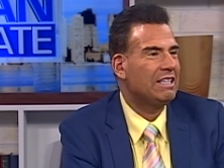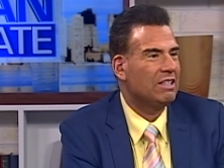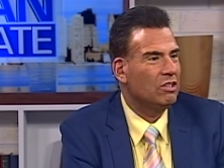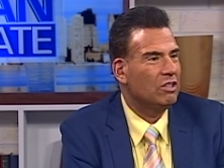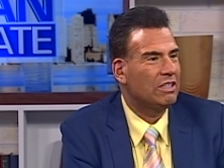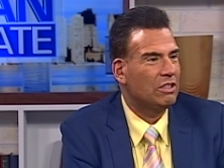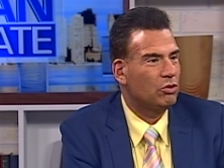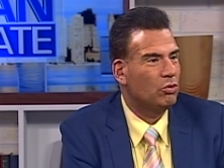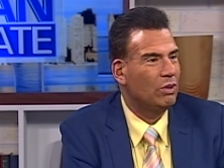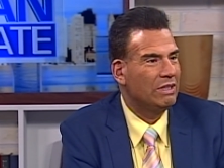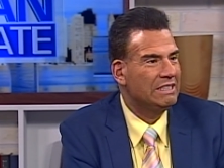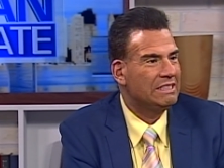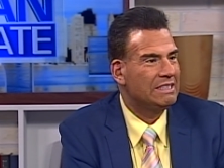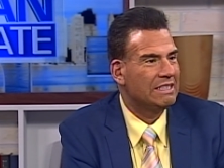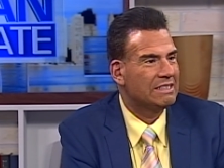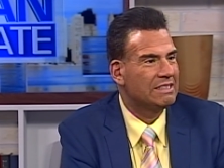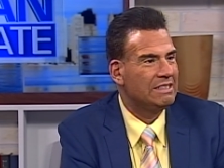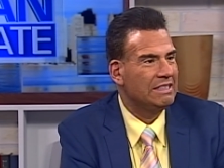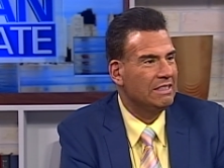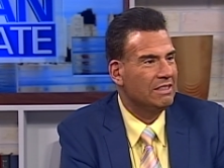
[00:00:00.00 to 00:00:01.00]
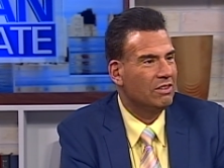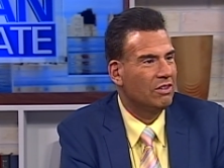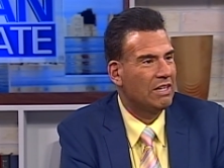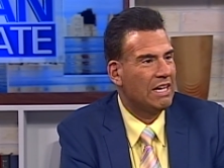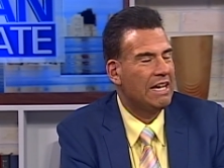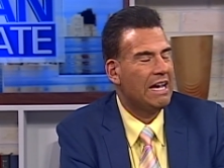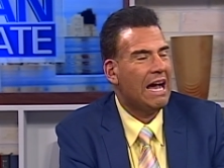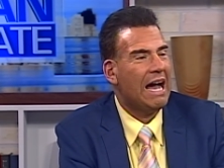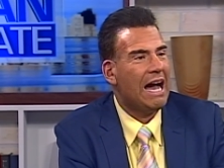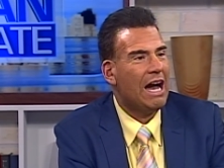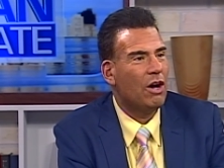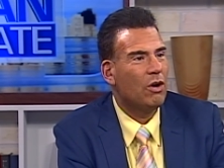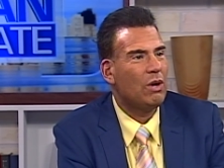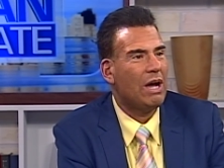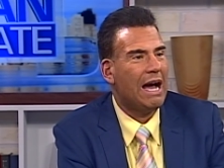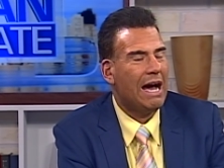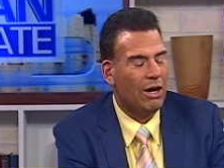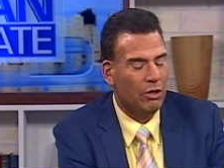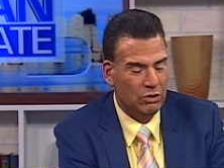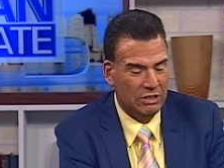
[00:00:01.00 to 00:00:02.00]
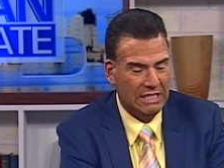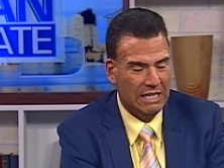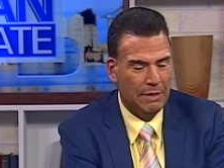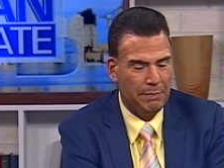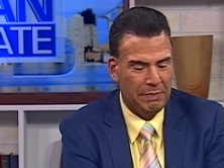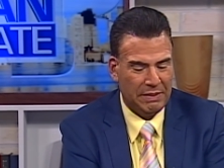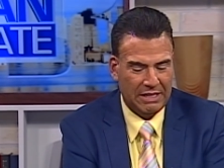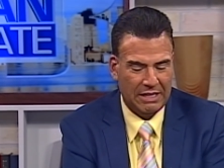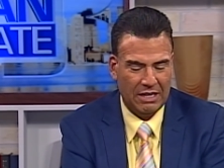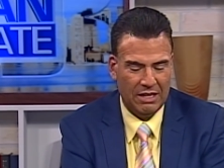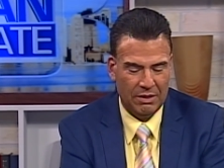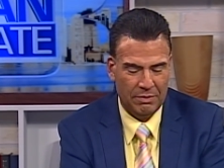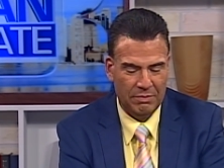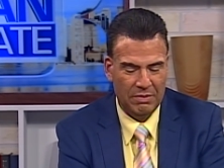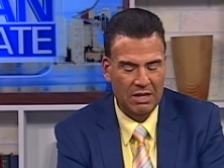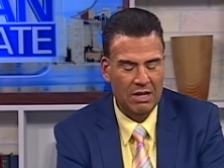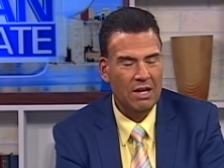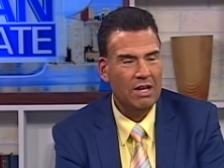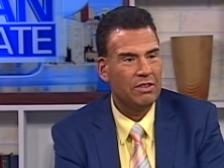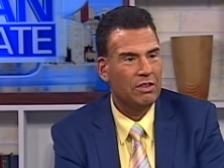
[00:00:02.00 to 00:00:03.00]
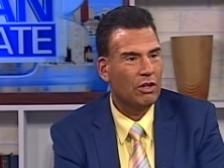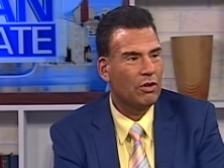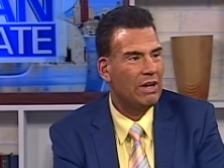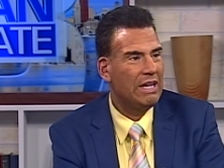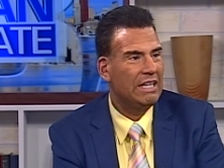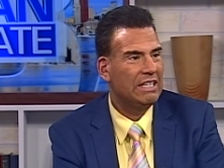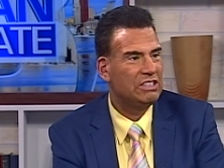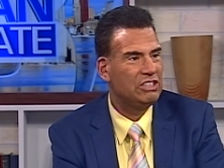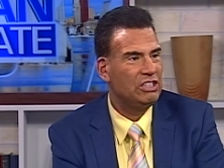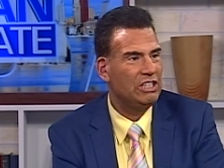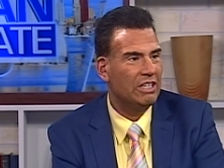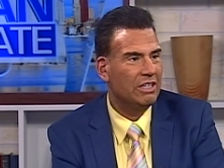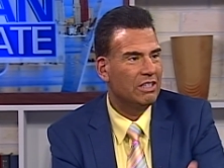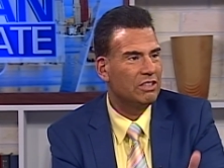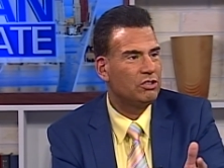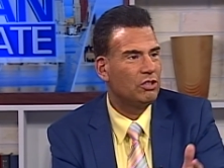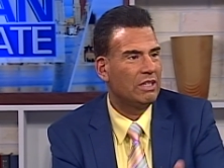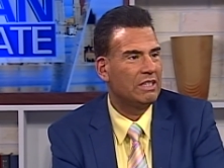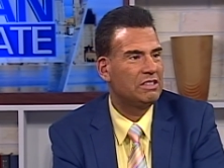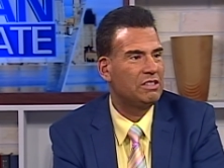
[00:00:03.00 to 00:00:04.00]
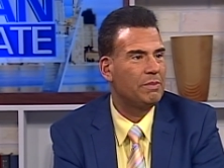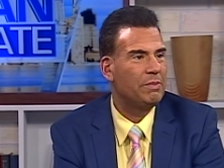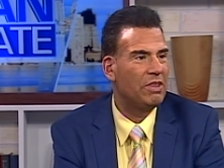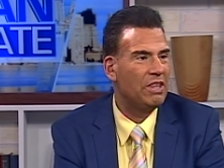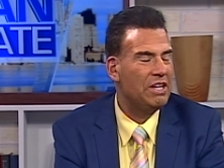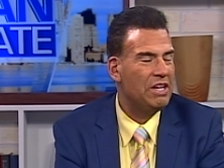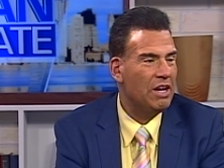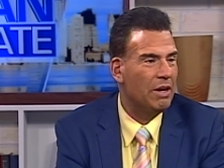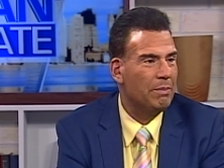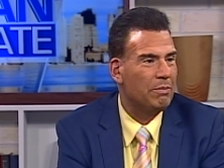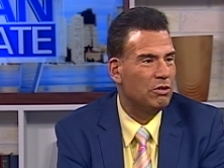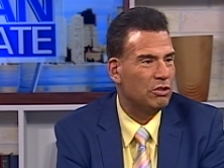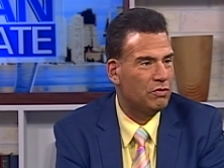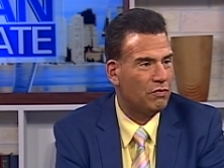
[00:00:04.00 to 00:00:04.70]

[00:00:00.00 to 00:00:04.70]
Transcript: a look at 2016. Okay, yes. How did it become the greatest year? Let's look at some of the numbers